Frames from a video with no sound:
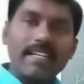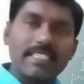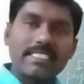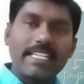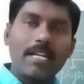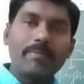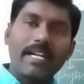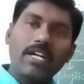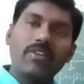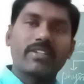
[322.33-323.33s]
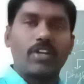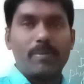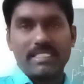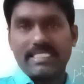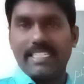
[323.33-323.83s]
understand by our
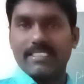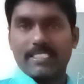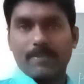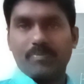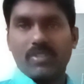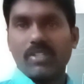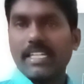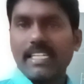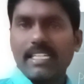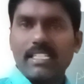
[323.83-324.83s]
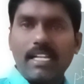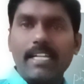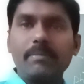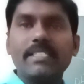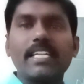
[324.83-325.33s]
common sense. Okay, now
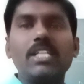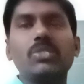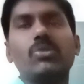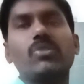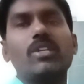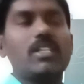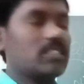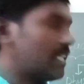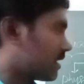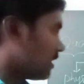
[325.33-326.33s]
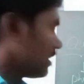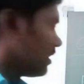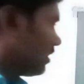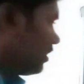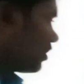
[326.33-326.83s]
let me tell you that